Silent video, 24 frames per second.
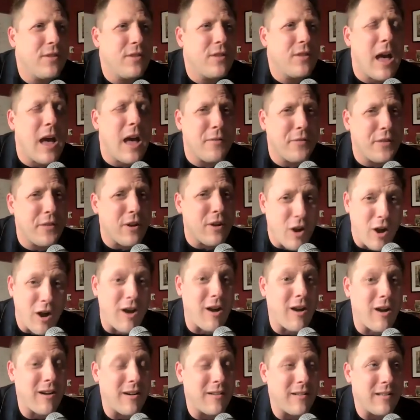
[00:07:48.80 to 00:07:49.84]
uh, there
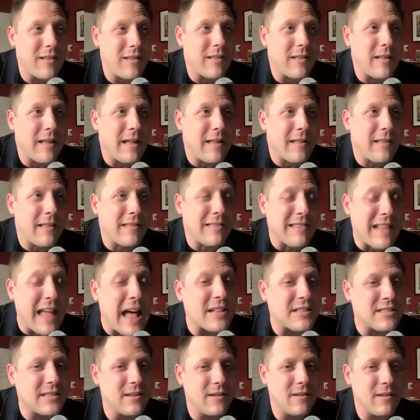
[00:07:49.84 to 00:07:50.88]
are
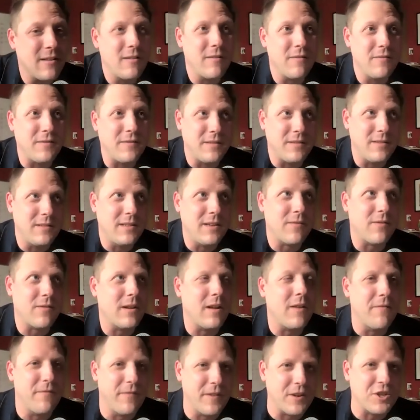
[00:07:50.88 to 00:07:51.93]
lots of different
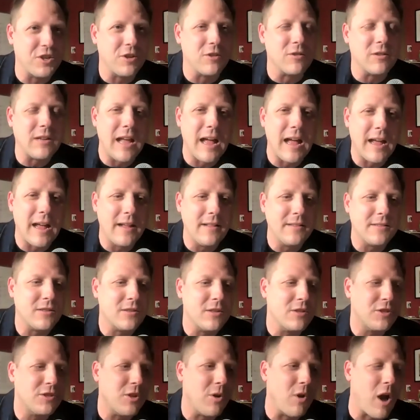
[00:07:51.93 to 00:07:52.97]
official kinds.
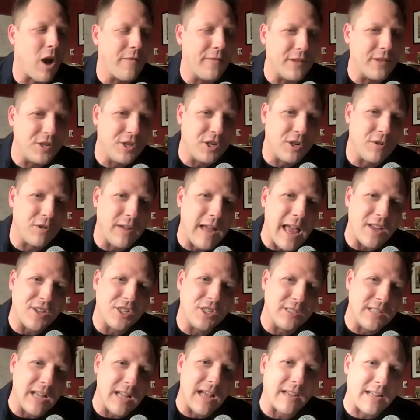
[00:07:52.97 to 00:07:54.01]
So on the
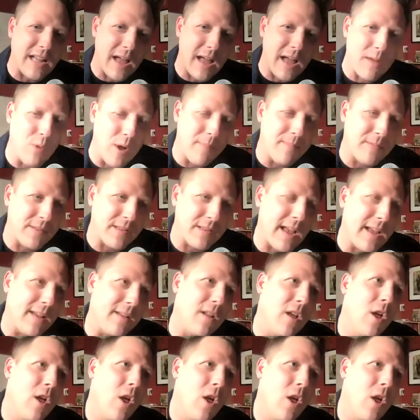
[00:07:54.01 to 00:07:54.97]
geocaching.com website,